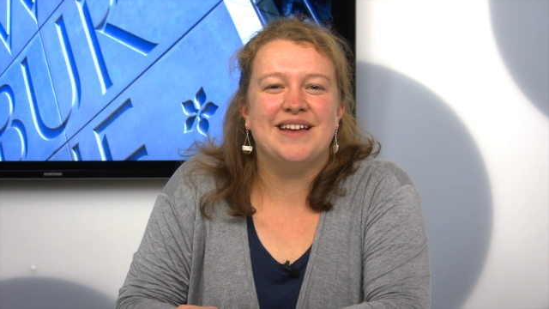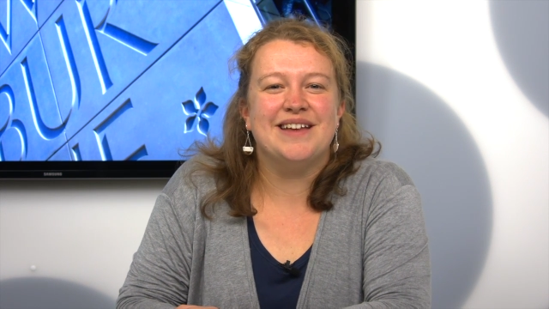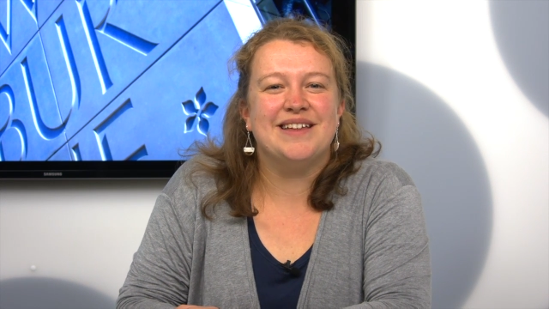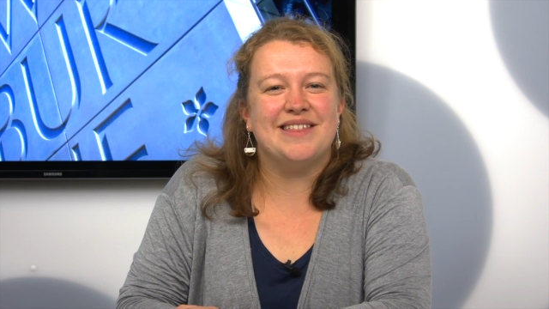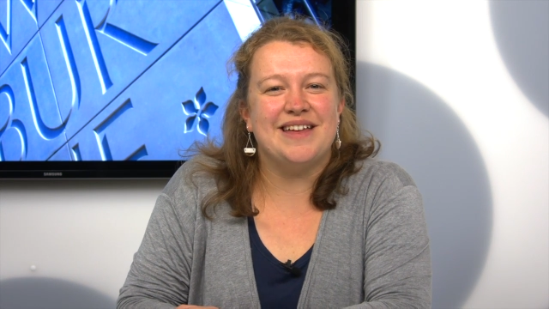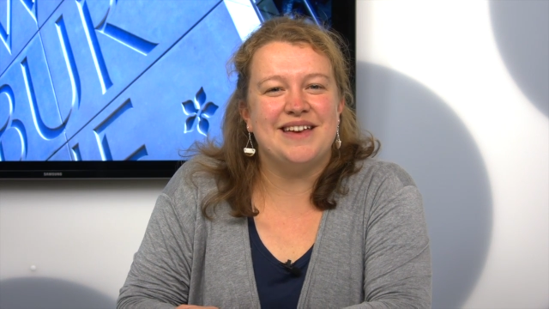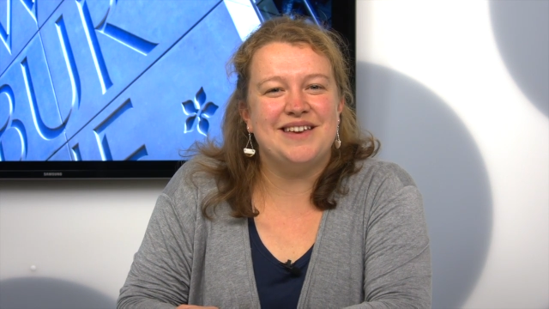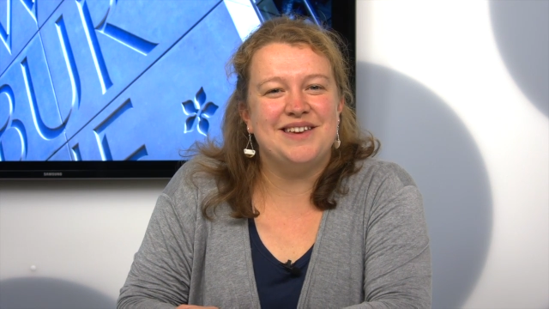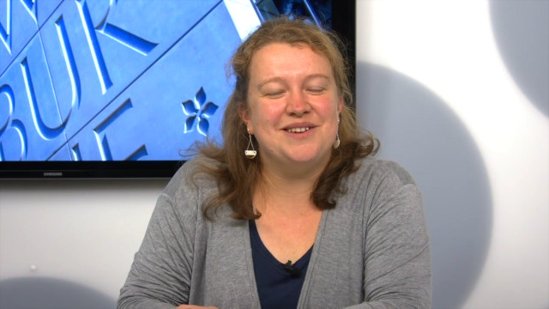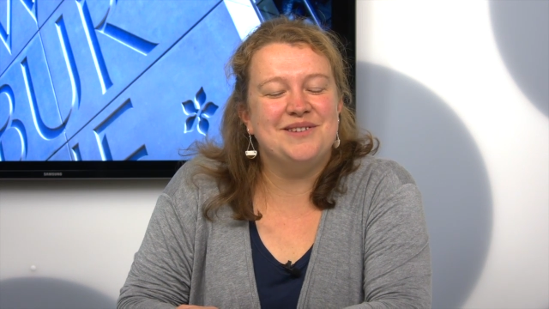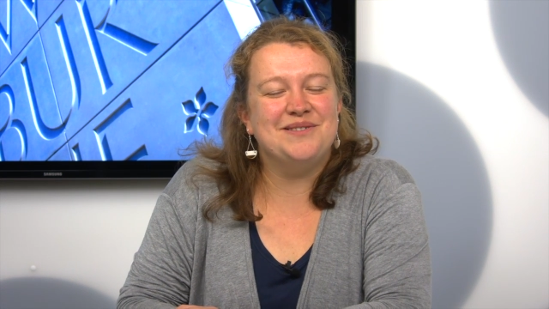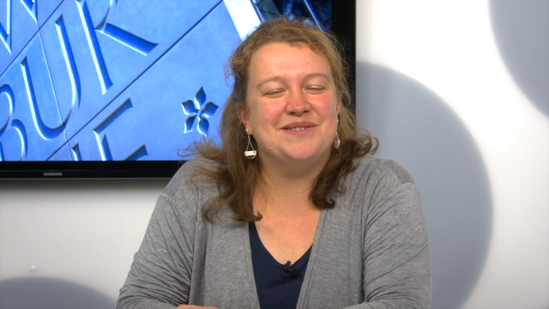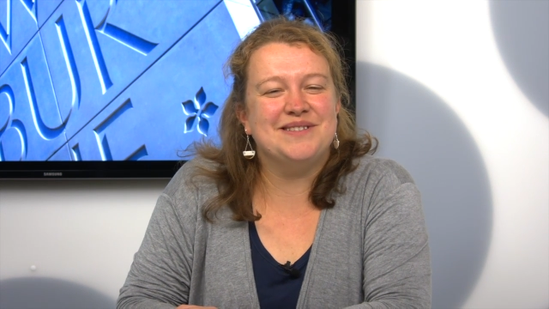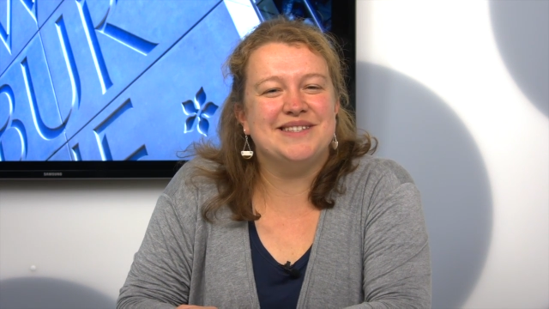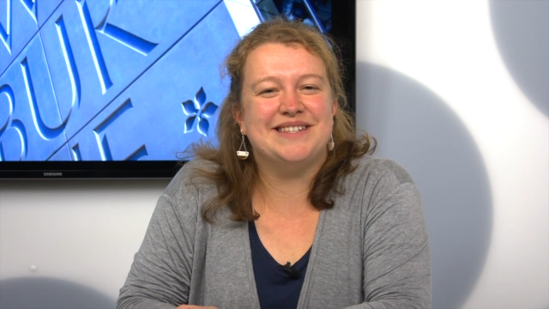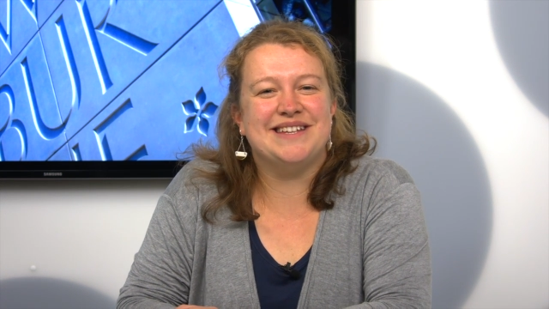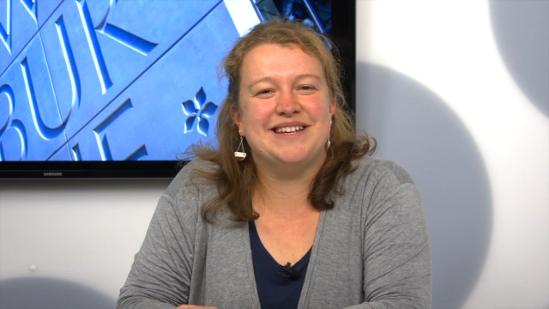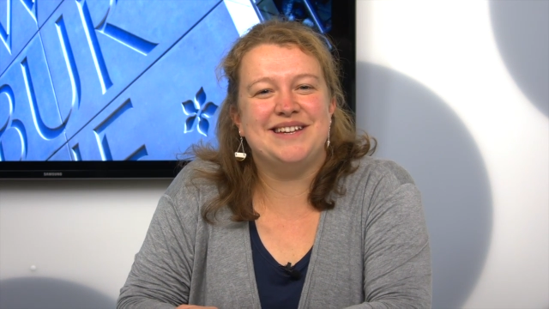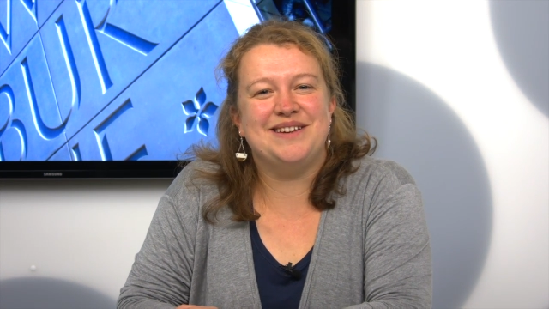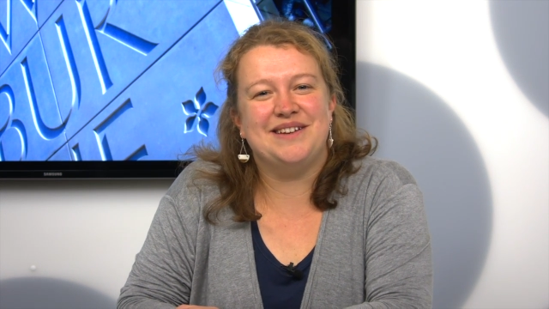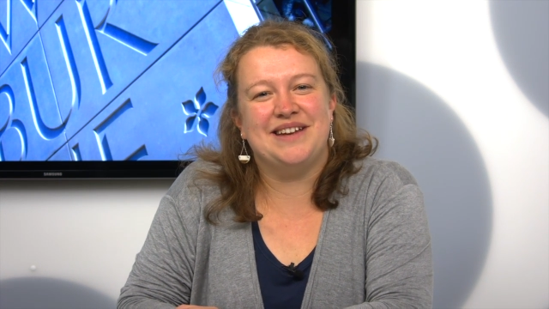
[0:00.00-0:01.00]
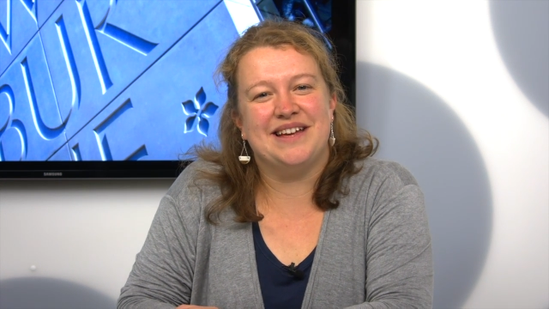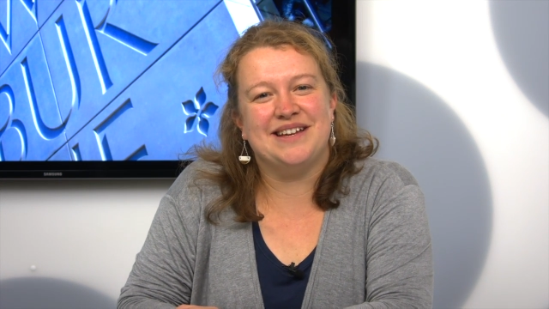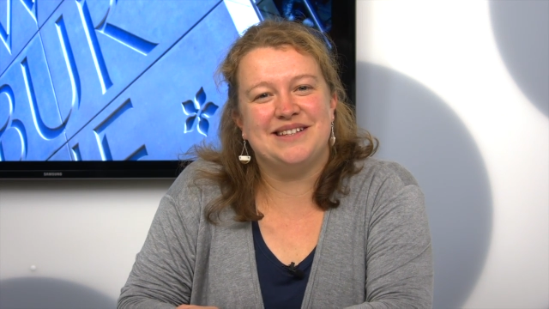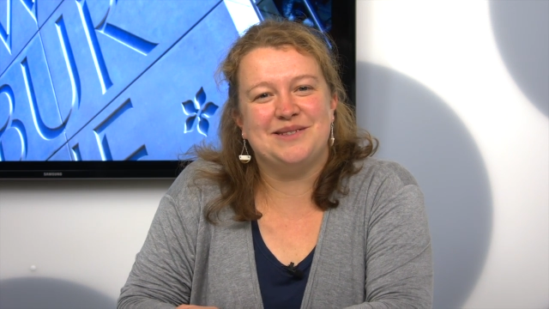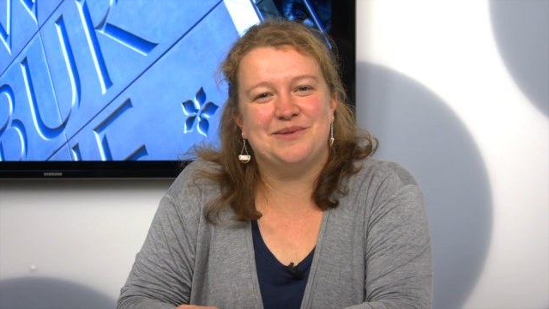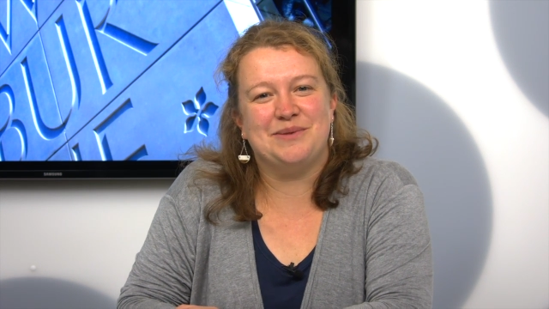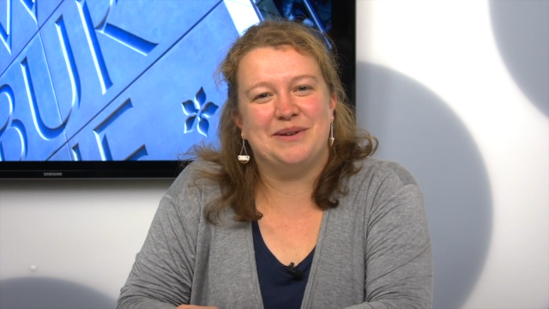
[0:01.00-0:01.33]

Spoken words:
Thank you and see you next